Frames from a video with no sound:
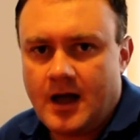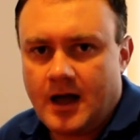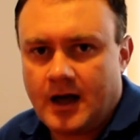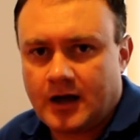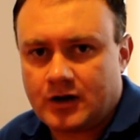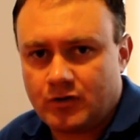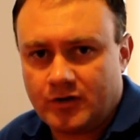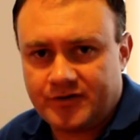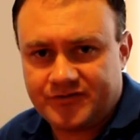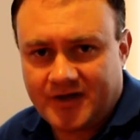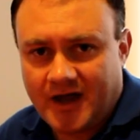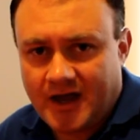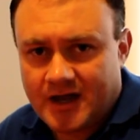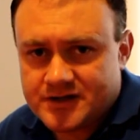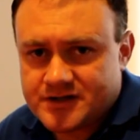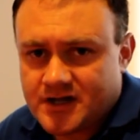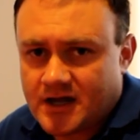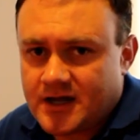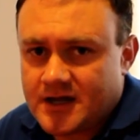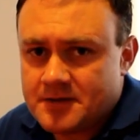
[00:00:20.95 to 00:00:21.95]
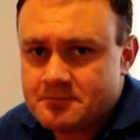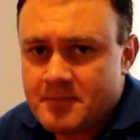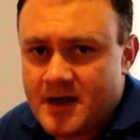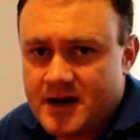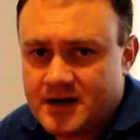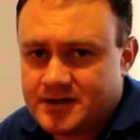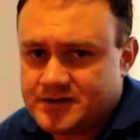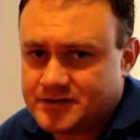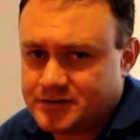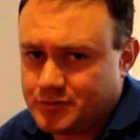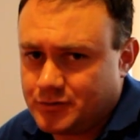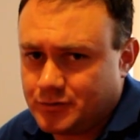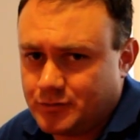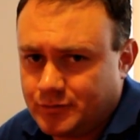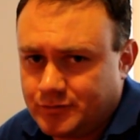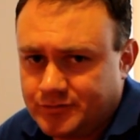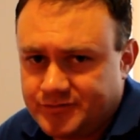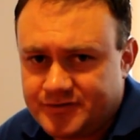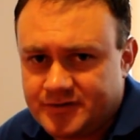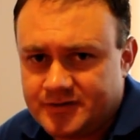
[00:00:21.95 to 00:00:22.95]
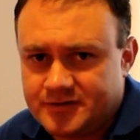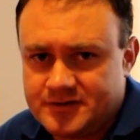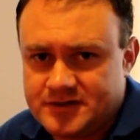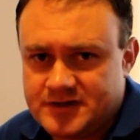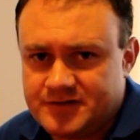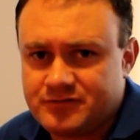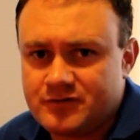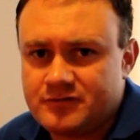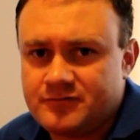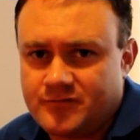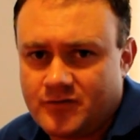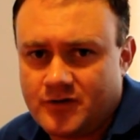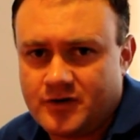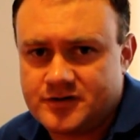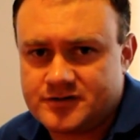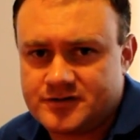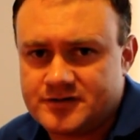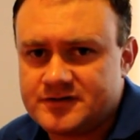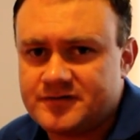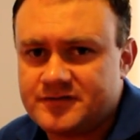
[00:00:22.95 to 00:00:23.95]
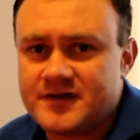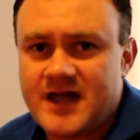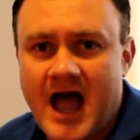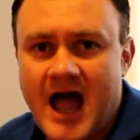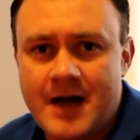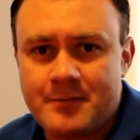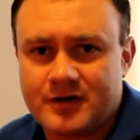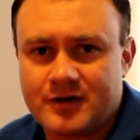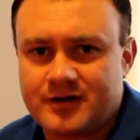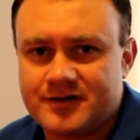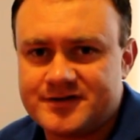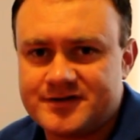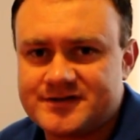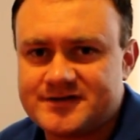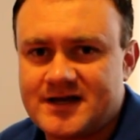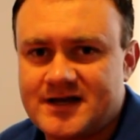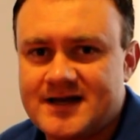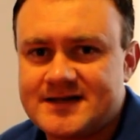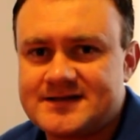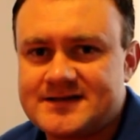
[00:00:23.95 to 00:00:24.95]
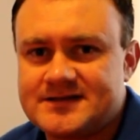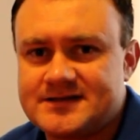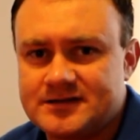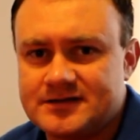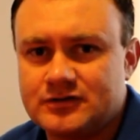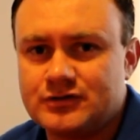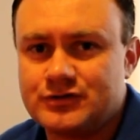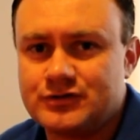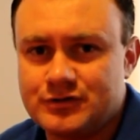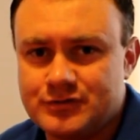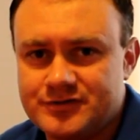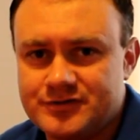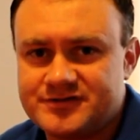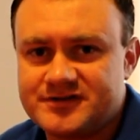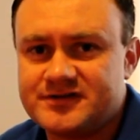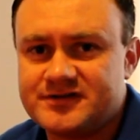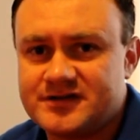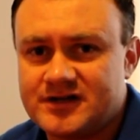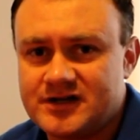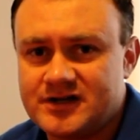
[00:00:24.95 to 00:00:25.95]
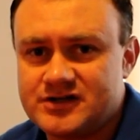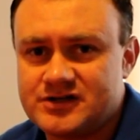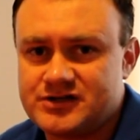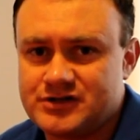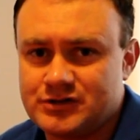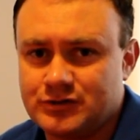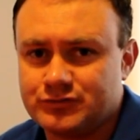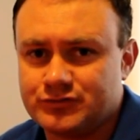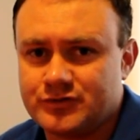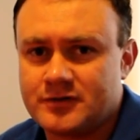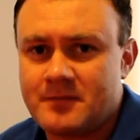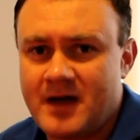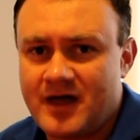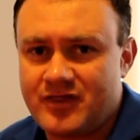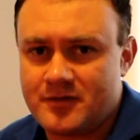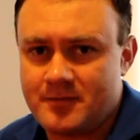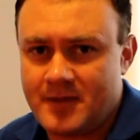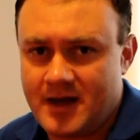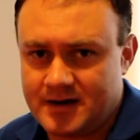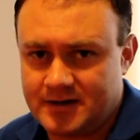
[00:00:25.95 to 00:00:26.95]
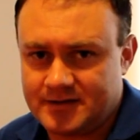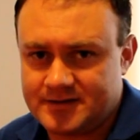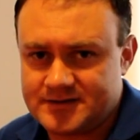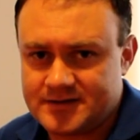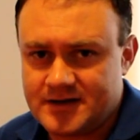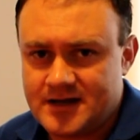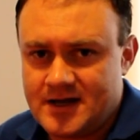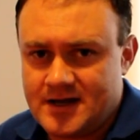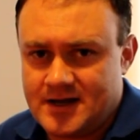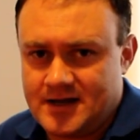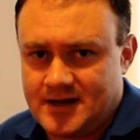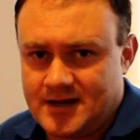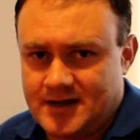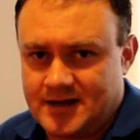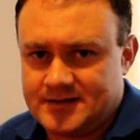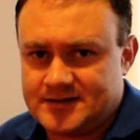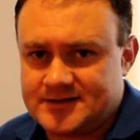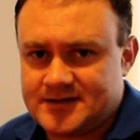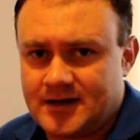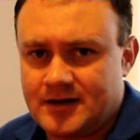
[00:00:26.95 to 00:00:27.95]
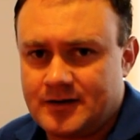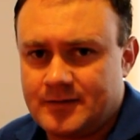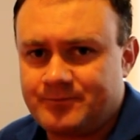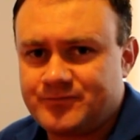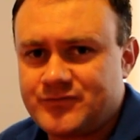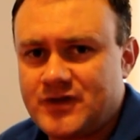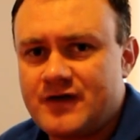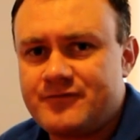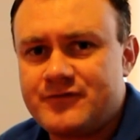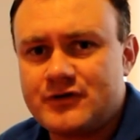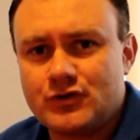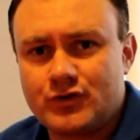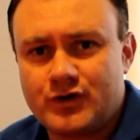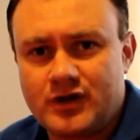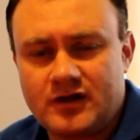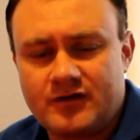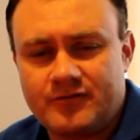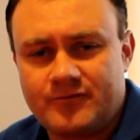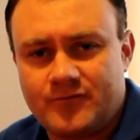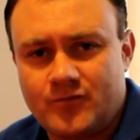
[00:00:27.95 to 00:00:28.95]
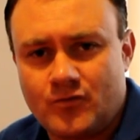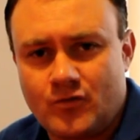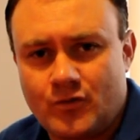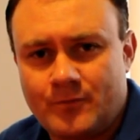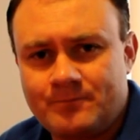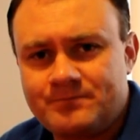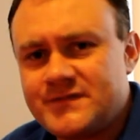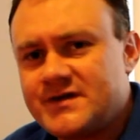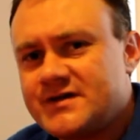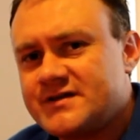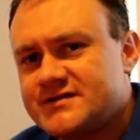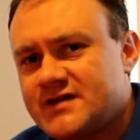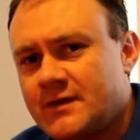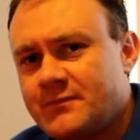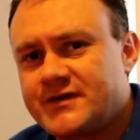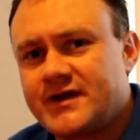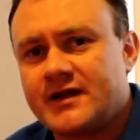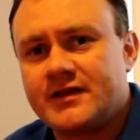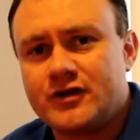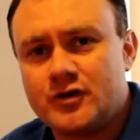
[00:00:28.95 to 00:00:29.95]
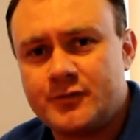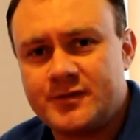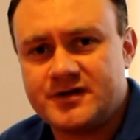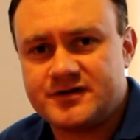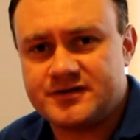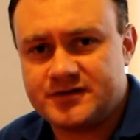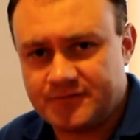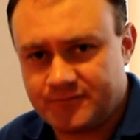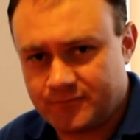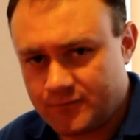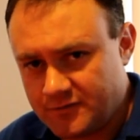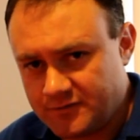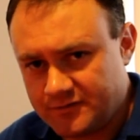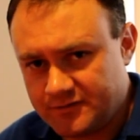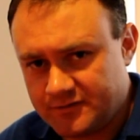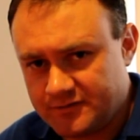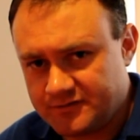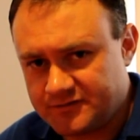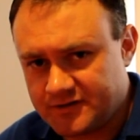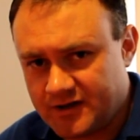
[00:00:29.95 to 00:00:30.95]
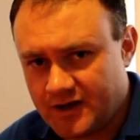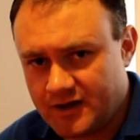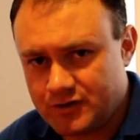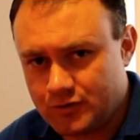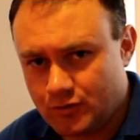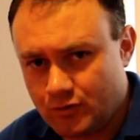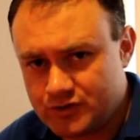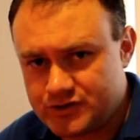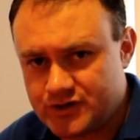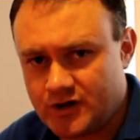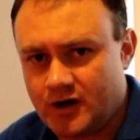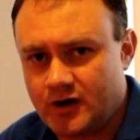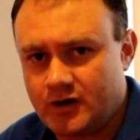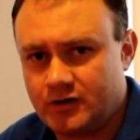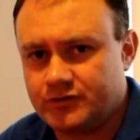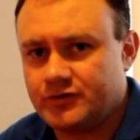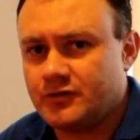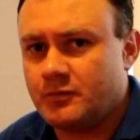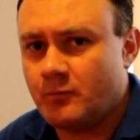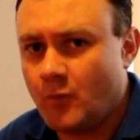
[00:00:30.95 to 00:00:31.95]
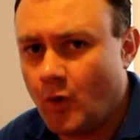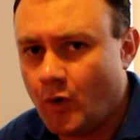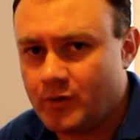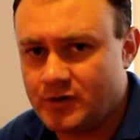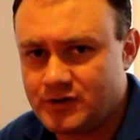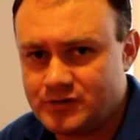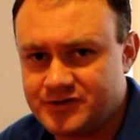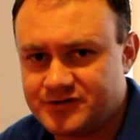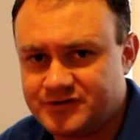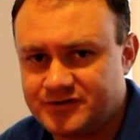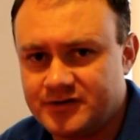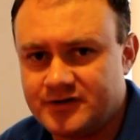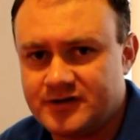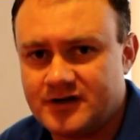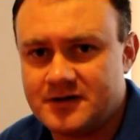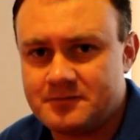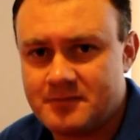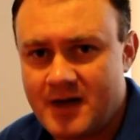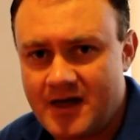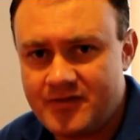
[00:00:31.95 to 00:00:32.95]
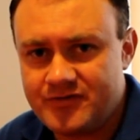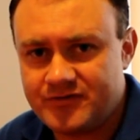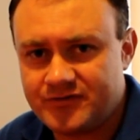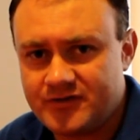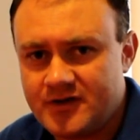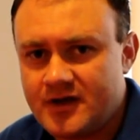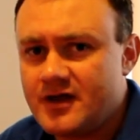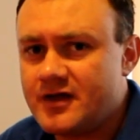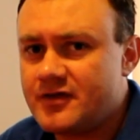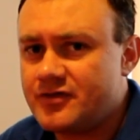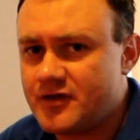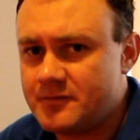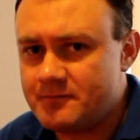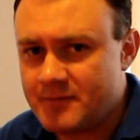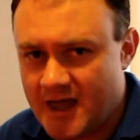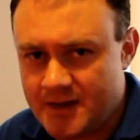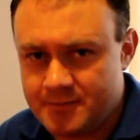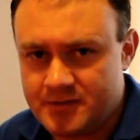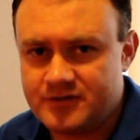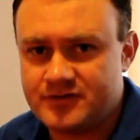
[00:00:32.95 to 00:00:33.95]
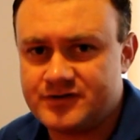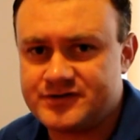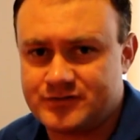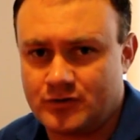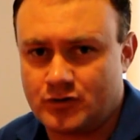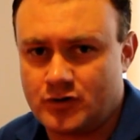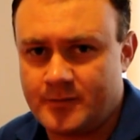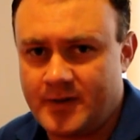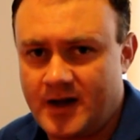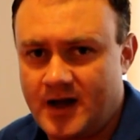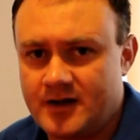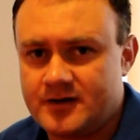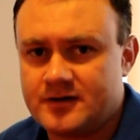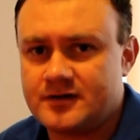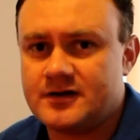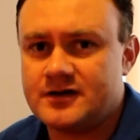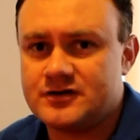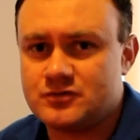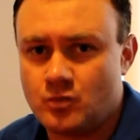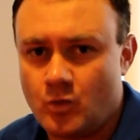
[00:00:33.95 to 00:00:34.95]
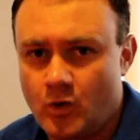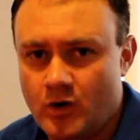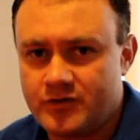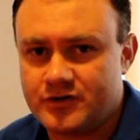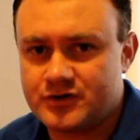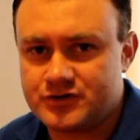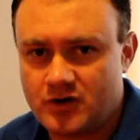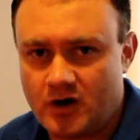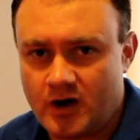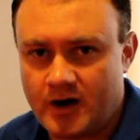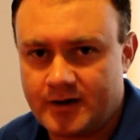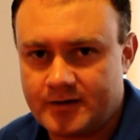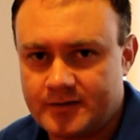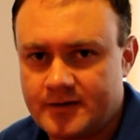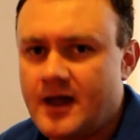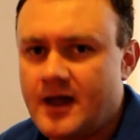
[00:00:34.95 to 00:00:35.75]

Across Asia, in many schools, different versions of the abacus are still used to teach children mathematics. And so if you're looking for something a little bit different to get your child more interested in maths, then maybe the soroban is worth a try.